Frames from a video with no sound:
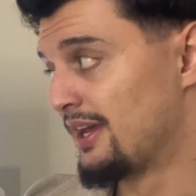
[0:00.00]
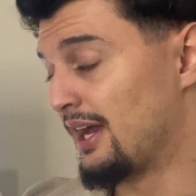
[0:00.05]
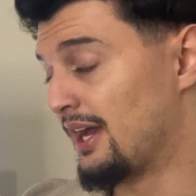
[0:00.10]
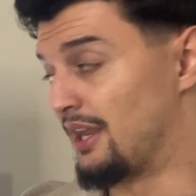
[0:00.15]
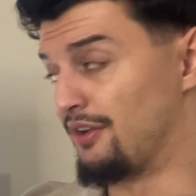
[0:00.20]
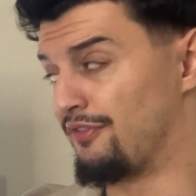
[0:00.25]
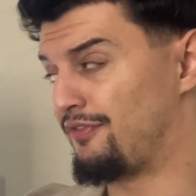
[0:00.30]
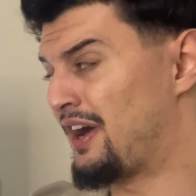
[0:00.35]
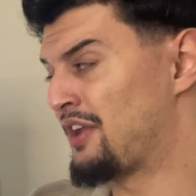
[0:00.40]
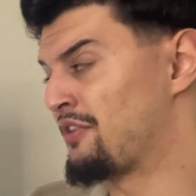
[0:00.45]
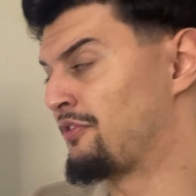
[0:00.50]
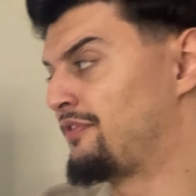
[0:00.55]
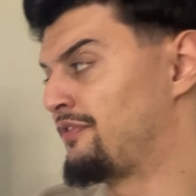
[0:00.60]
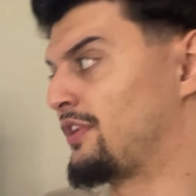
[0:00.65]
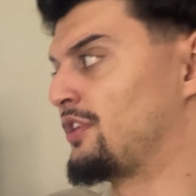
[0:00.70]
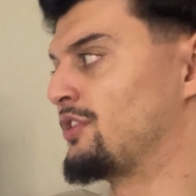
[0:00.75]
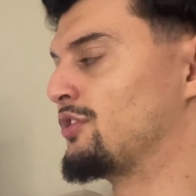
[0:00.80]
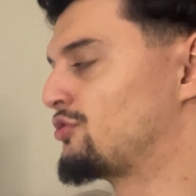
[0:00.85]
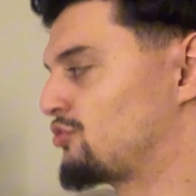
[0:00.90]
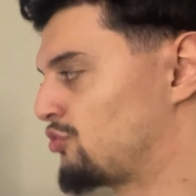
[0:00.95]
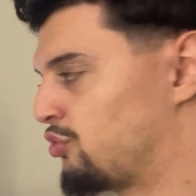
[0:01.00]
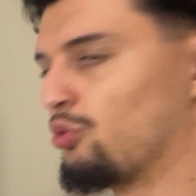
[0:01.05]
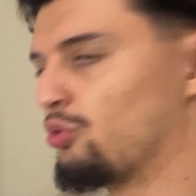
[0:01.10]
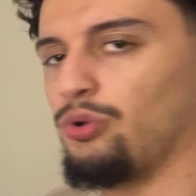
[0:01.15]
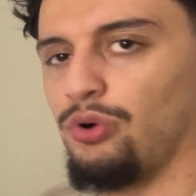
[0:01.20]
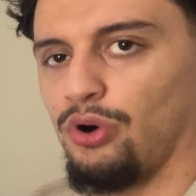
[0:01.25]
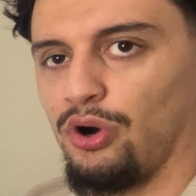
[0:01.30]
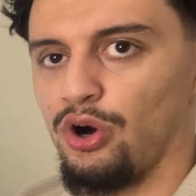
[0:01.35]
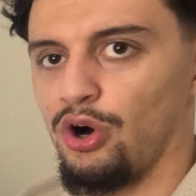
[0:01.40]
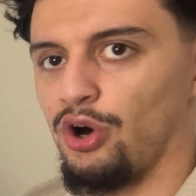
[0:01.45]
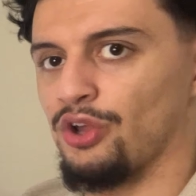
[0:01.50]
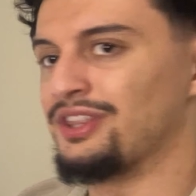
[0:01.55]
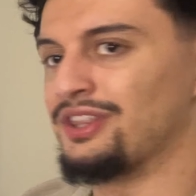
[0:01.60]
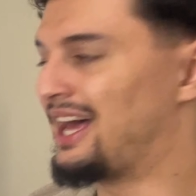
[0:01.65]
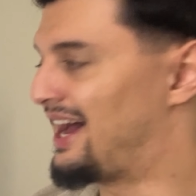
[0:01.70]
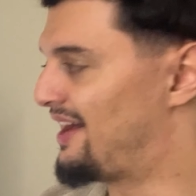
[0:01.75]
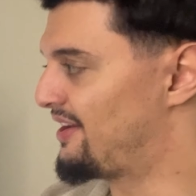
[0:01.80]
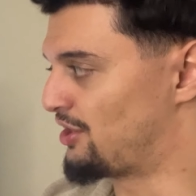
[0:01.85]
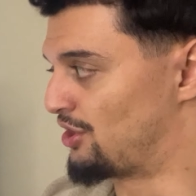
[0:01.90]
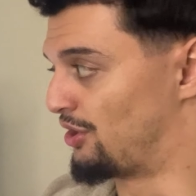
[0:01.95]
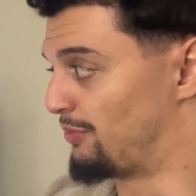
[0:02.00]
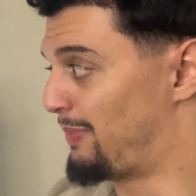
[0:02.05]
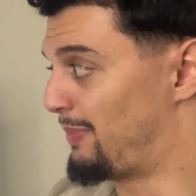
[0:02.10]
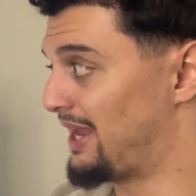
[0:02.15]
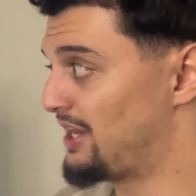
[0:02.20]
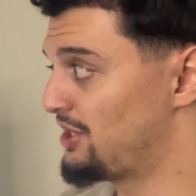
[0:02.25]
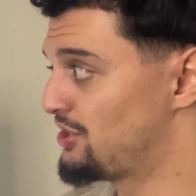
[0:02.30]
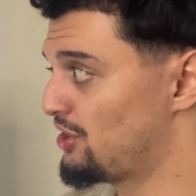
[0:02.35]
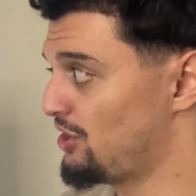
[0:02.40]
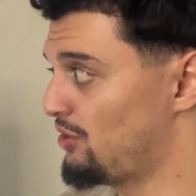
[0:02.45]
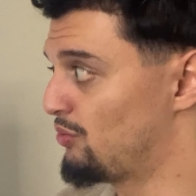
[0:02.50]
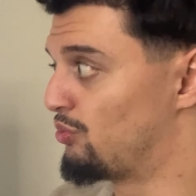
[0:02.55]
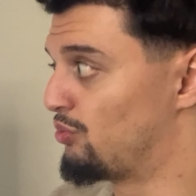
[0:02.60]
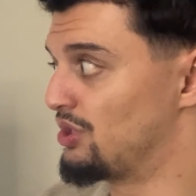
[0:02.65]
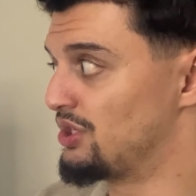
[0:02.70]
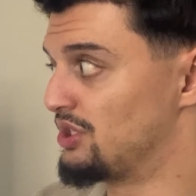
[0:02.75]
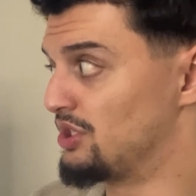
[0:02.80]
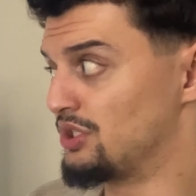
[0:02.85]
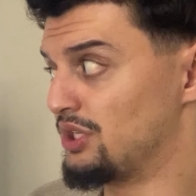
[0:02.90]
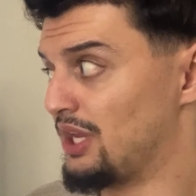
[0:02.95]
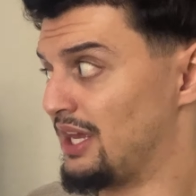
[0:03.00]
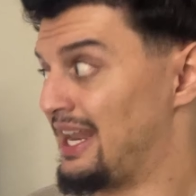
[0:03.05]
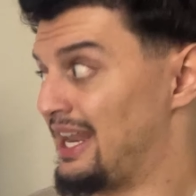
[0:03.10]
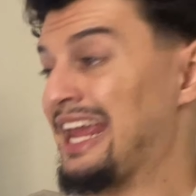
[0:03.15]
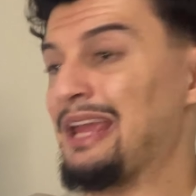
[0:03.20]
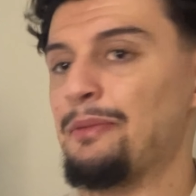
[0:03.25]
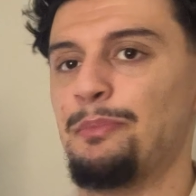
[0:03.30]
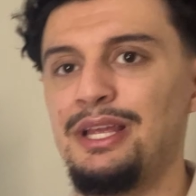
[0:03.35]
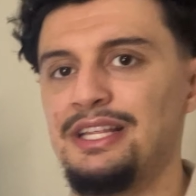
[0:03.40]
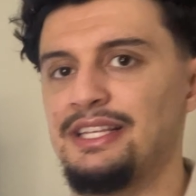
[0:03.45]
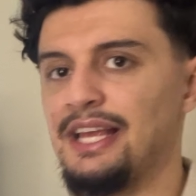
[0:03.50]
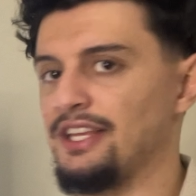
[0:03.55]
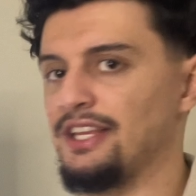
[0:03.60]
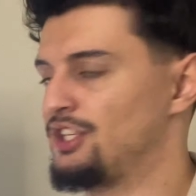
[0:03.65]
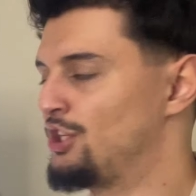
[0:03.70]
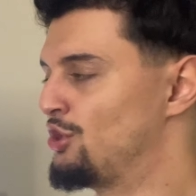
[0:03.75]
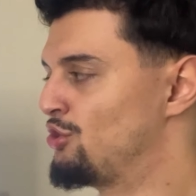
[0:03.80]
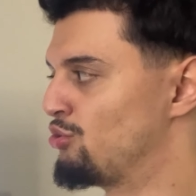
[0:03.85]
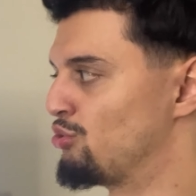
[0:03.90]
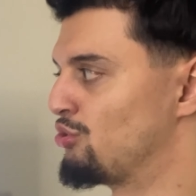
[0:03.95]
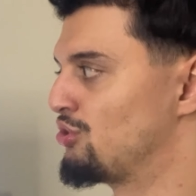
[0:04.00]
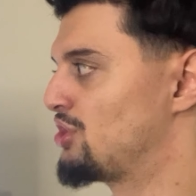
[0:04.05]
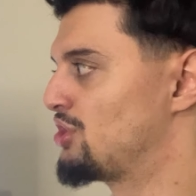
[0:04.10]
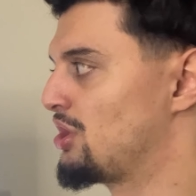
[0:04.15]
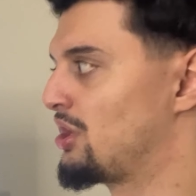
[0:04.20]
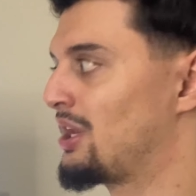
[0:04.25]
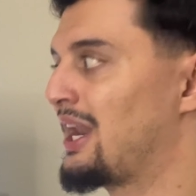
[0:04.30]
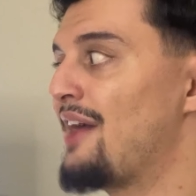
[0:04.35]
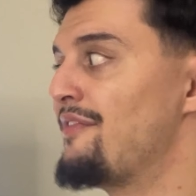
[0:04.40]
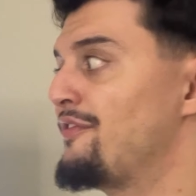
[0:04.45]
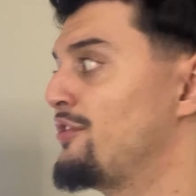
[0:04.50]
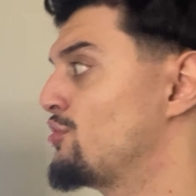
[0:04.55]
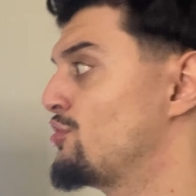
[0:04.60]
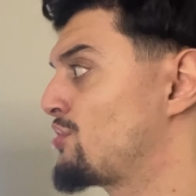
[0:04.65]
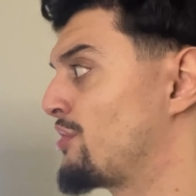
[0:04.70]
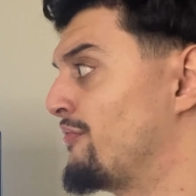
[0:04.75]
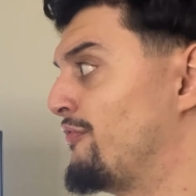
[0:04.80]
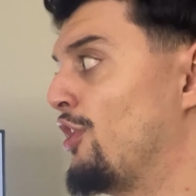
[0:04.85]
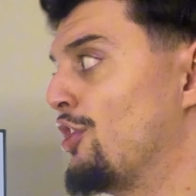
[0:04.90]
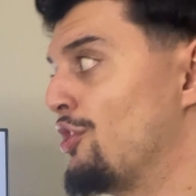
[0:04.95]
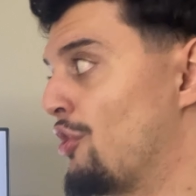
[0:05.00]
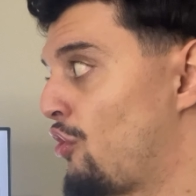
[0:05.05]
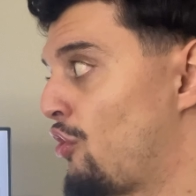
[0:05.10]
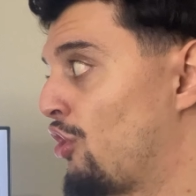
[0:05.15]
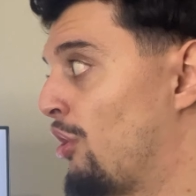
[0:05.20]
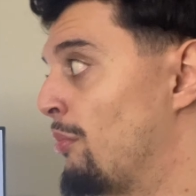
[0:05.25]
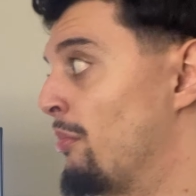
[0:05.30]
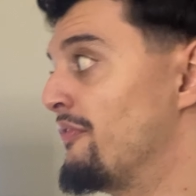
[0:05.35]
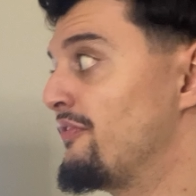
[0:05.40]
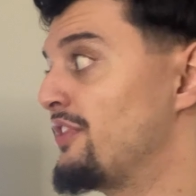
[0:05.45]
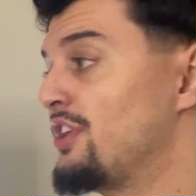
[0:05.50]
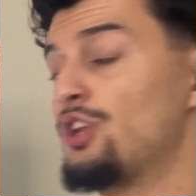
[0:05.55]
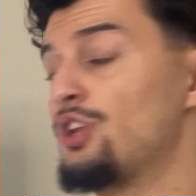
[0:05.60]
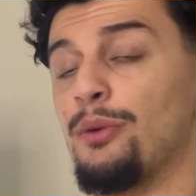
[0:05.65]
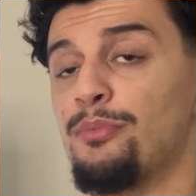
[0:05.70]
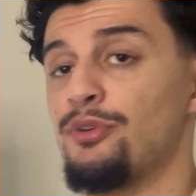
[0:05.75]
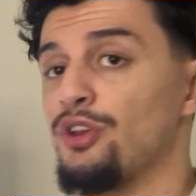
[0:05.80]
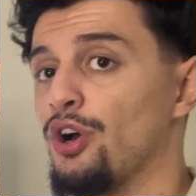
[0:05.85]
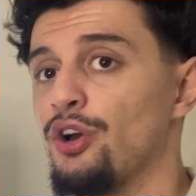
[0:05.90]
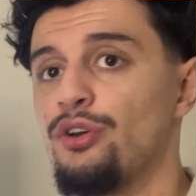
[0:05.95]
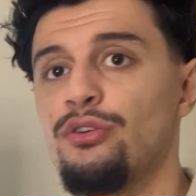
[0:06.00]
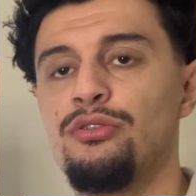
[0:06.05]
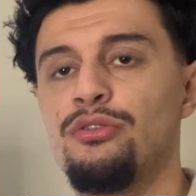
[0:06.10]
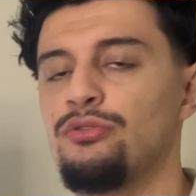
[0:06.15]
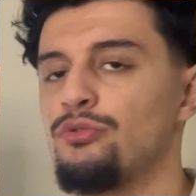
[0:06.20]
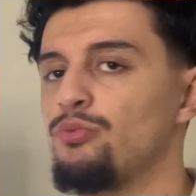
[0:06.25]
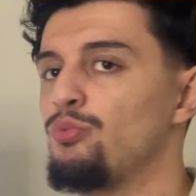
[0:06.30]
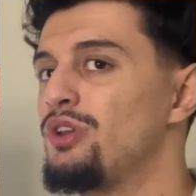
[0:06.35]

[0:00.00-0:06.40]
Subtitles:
and the final thing tool on that, page was an A/B testing tool. So you can either use convert.com or VWO.